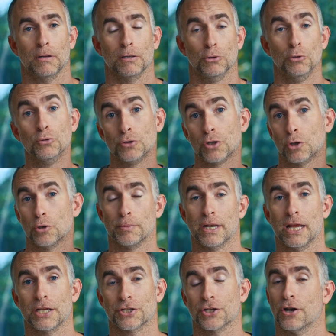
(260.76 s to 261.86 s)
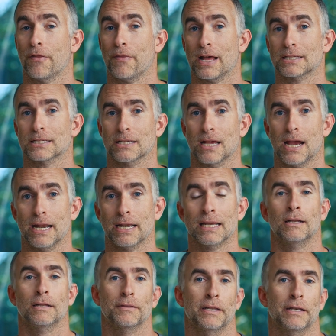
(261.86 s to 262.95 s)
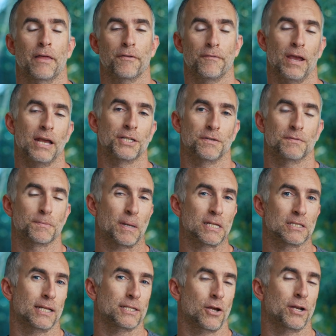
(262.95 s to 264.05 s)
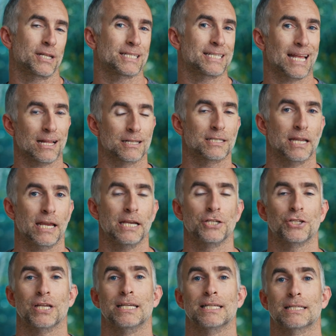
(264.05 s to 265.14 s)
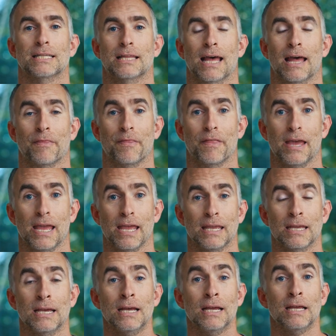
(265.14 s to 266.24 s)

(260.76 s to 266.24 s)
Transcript: loose illumination on that side. Another advantage of space lights on a soundstage is that they